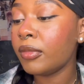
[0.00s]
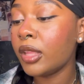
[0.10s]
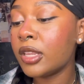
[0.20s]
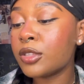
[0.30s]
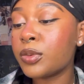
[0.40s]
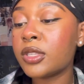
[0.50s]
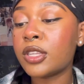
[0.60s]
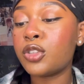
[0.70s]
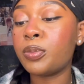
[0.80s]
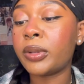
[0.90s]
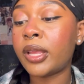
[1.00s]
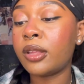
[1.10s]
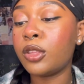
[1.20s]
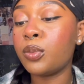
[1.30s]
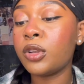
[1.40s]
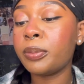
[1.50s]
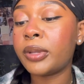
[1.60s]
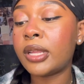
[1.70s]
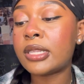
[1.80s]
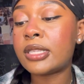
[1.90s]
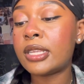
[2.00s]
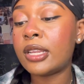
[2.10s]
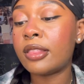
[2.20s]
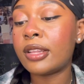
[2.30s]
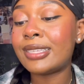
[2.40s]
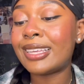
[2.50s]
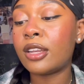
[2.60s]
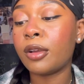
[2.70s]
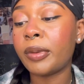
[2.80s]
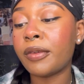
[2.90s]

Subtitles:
This one says, you wouldn't plant a seed and then dig it up